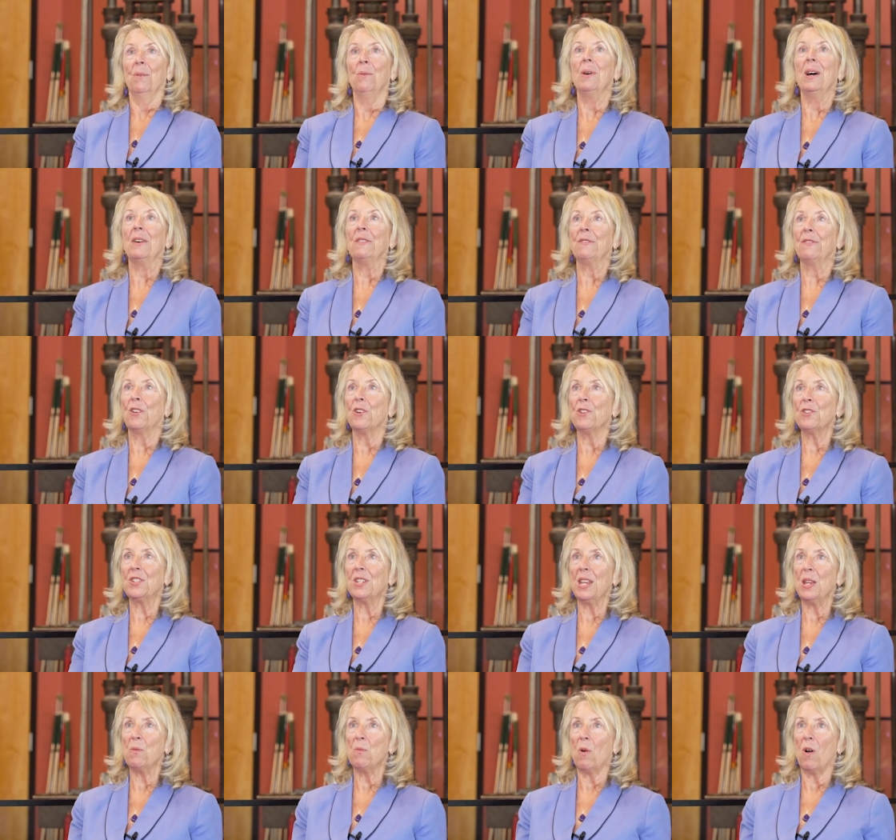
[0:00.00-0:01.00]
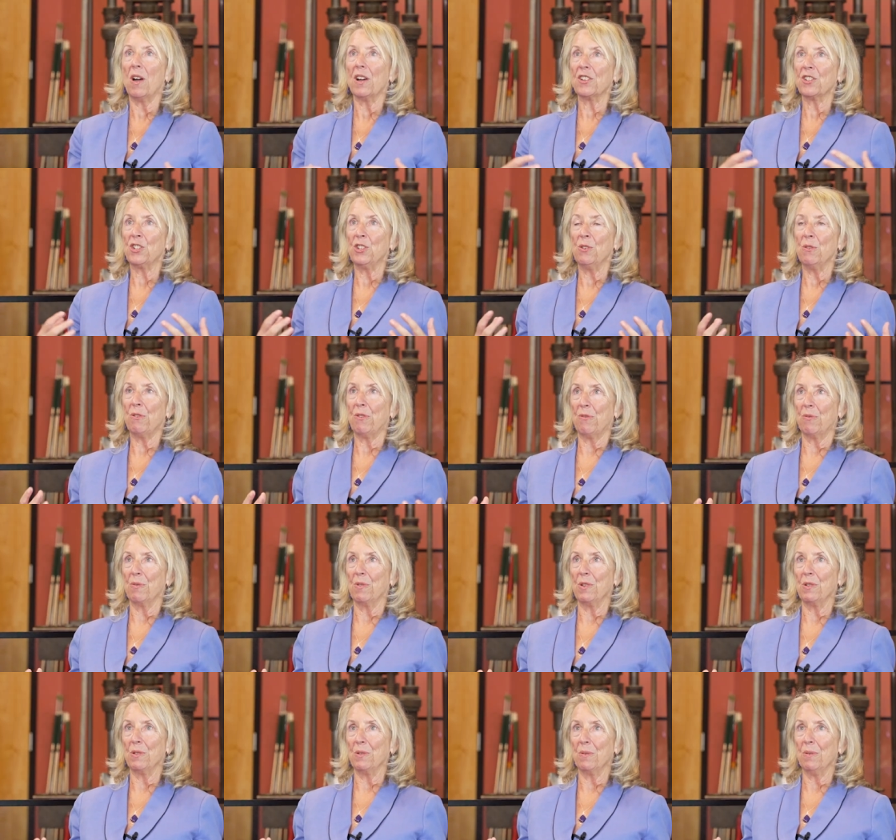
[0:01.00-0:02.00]
Well, first, he walks you
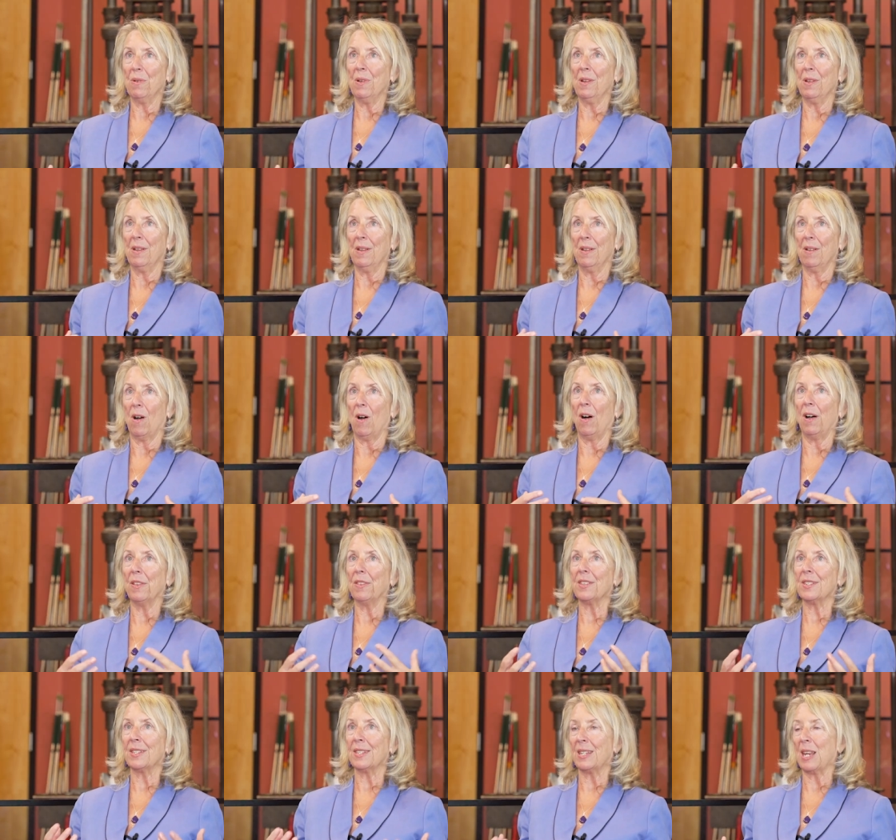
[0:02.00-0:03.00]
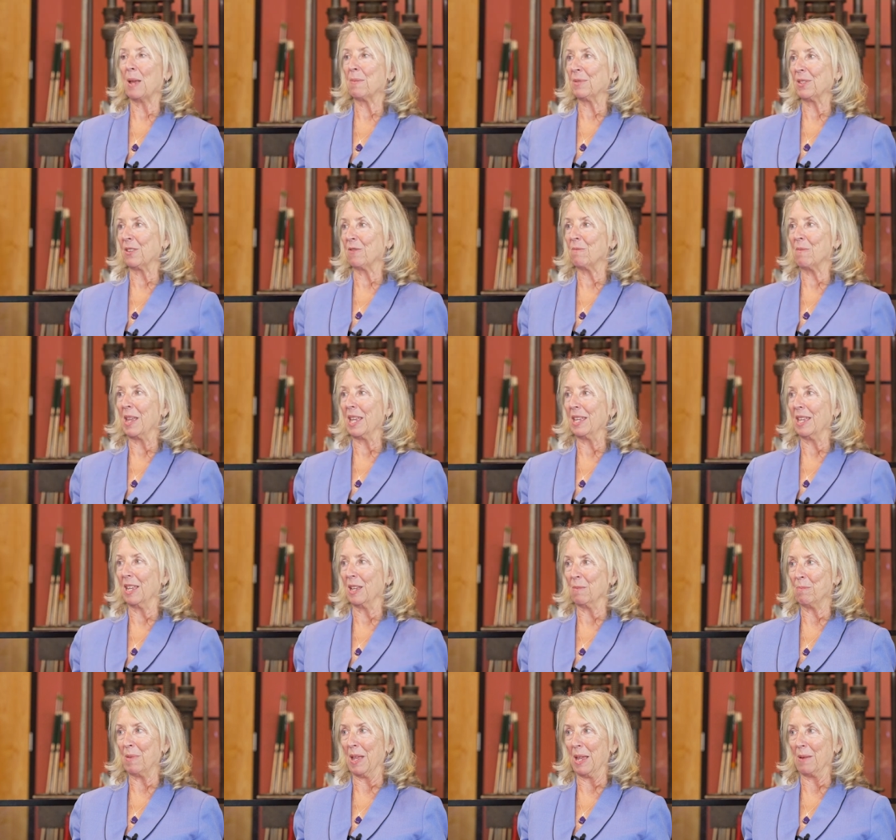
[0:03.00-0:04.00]
through all the steps of
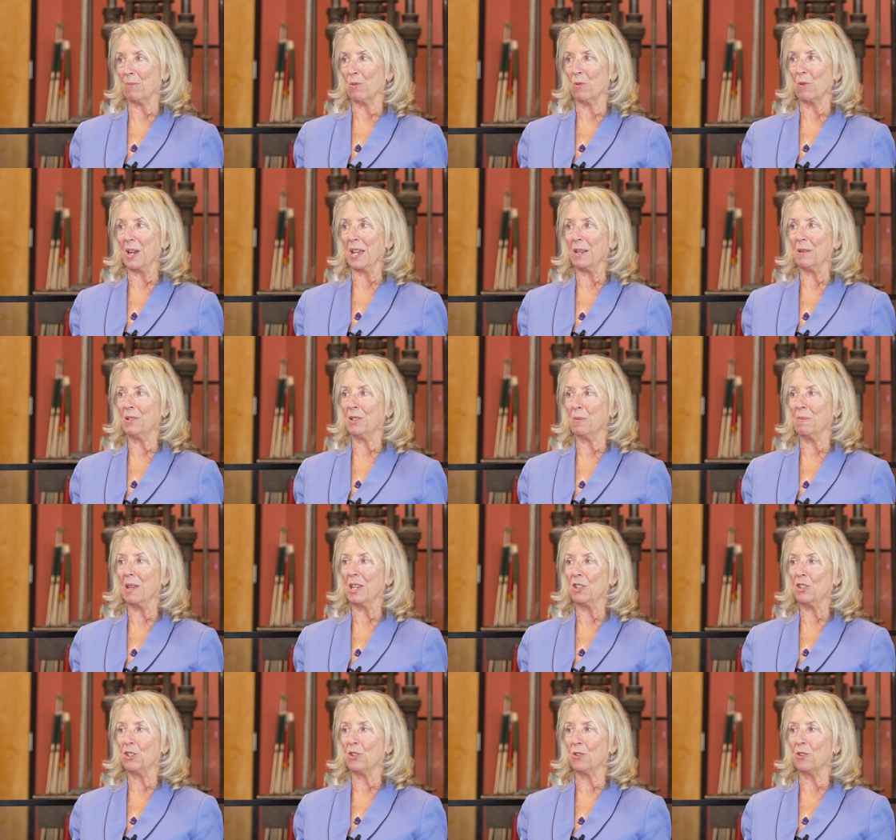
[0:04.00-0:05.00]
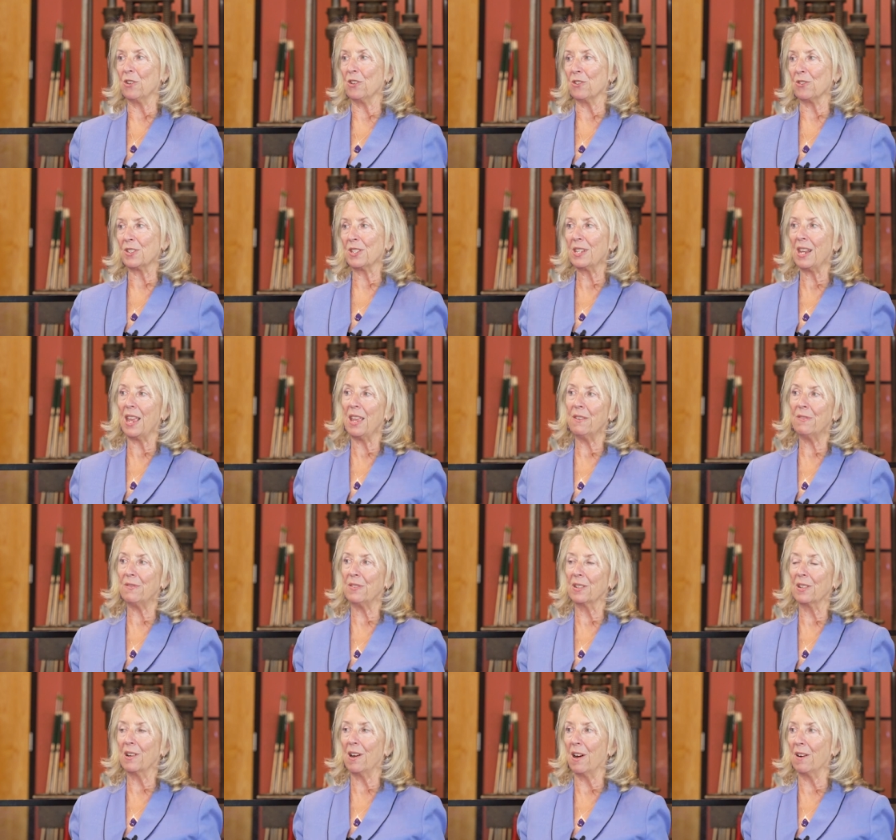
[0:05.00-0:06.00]
making a pig to make sure you're
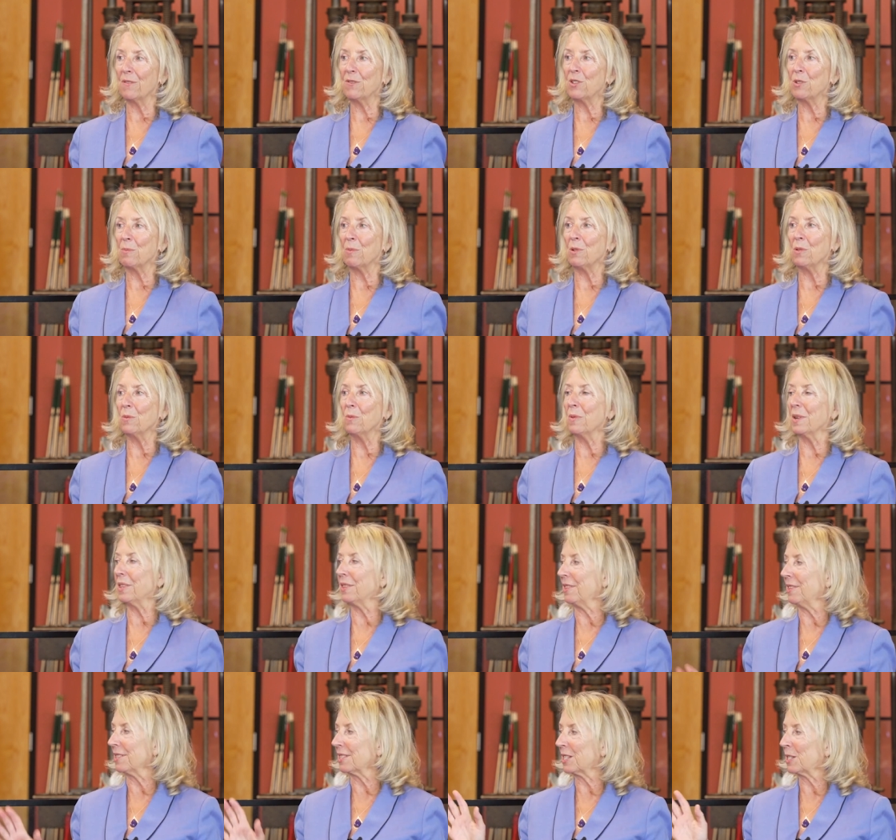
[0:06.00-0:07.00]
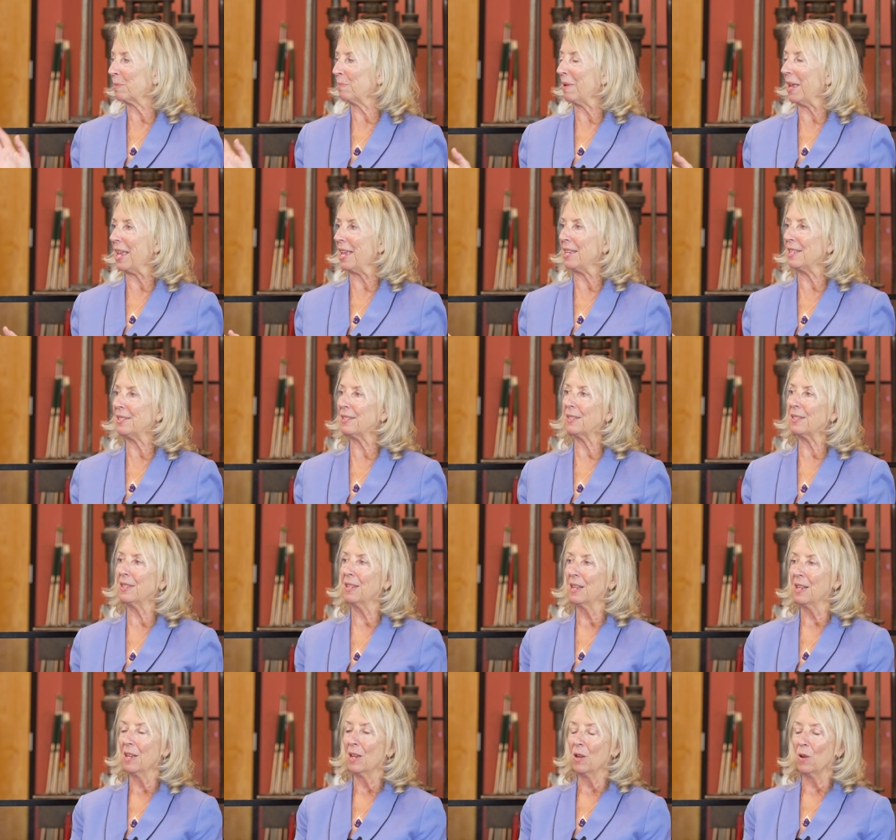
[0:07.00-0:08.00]
safe and comfortable with the space,
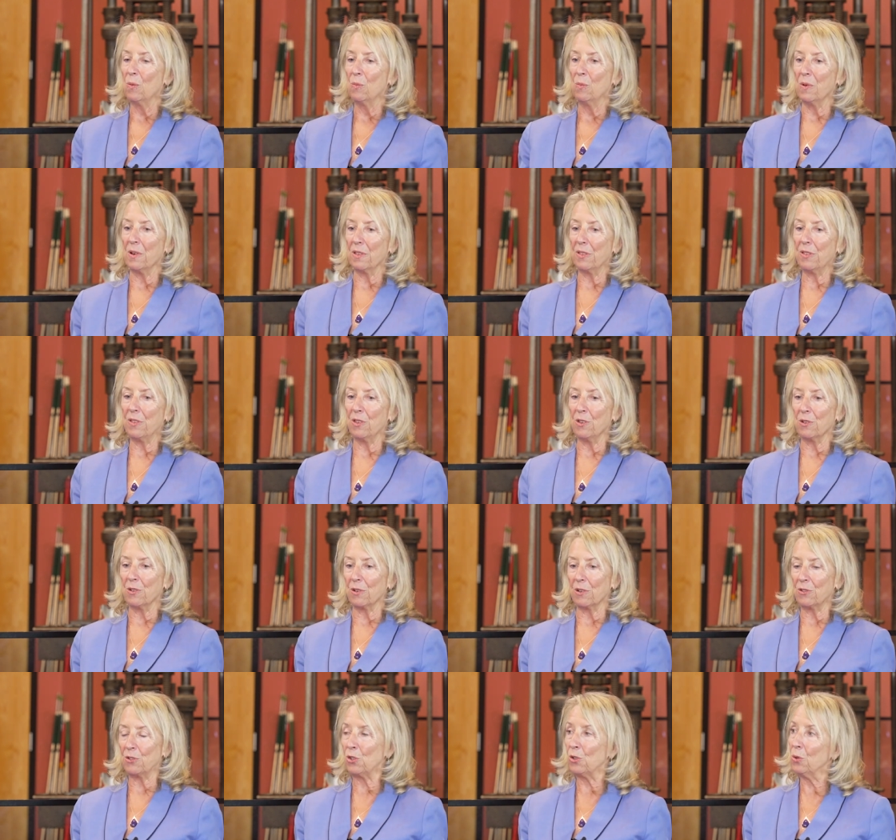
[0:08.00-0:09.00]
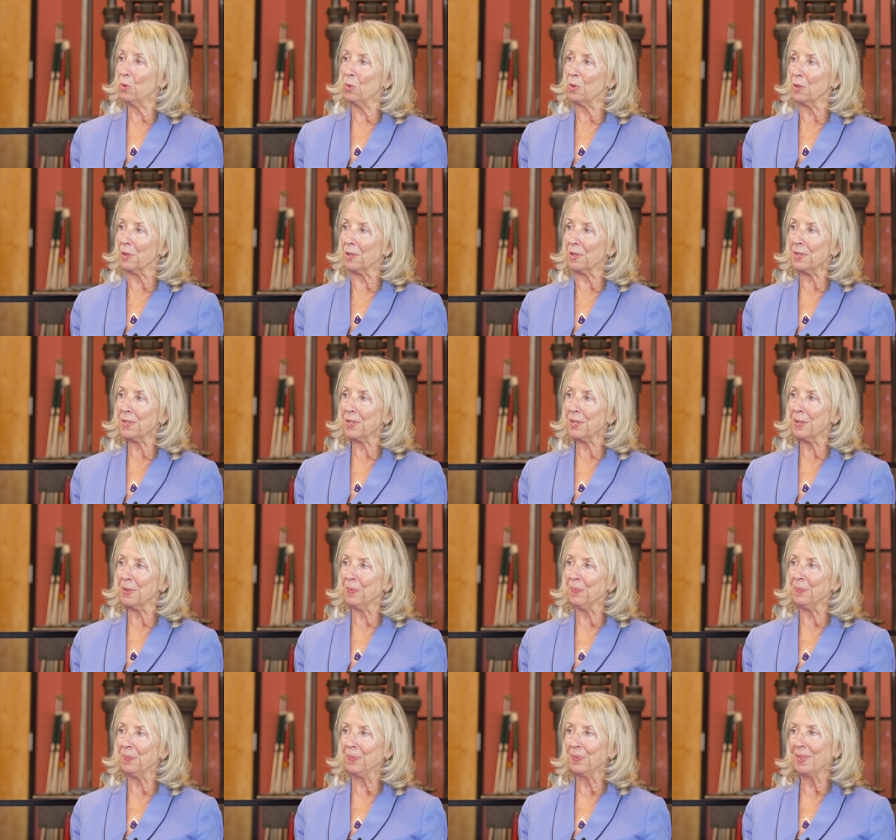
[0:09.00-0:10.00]
with your tools.
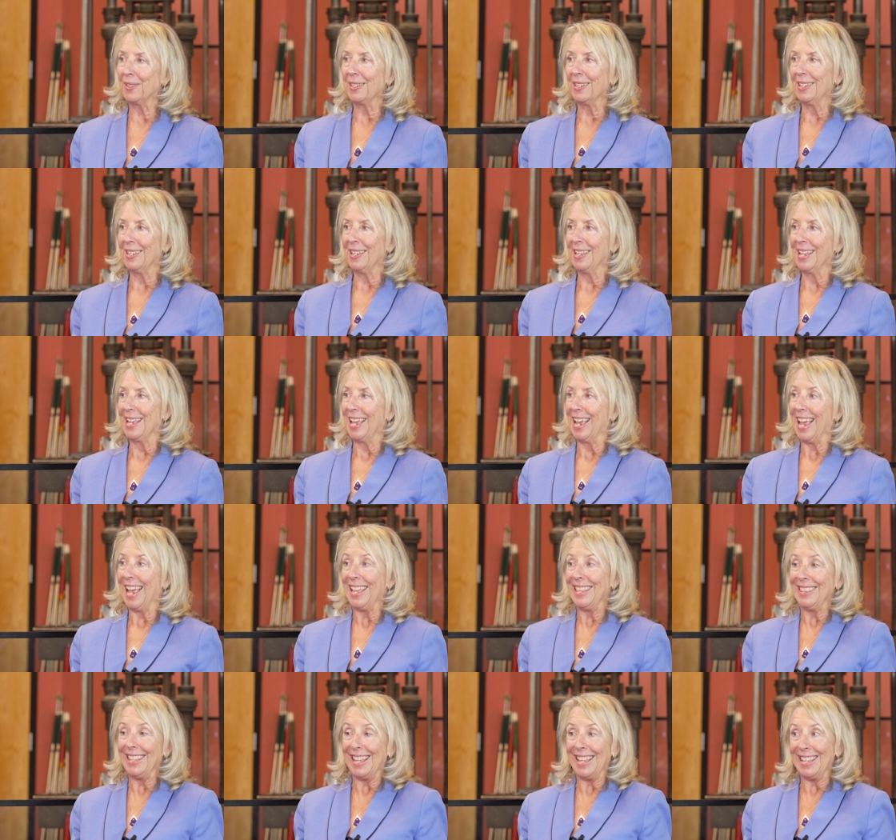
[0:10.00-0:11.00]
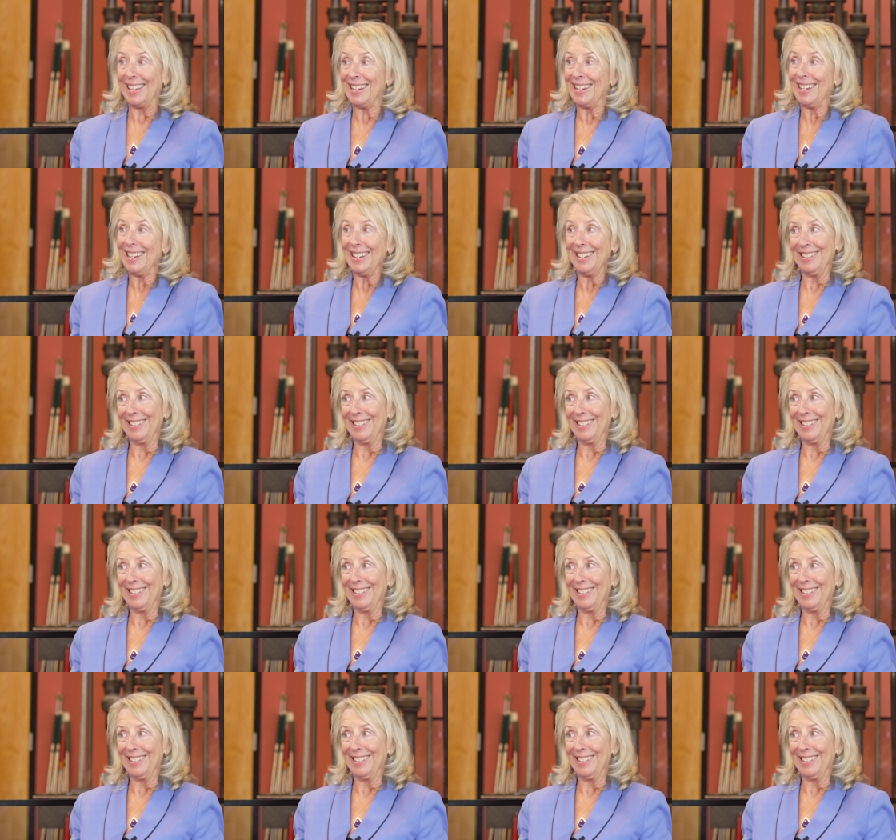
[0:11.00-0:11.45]
And then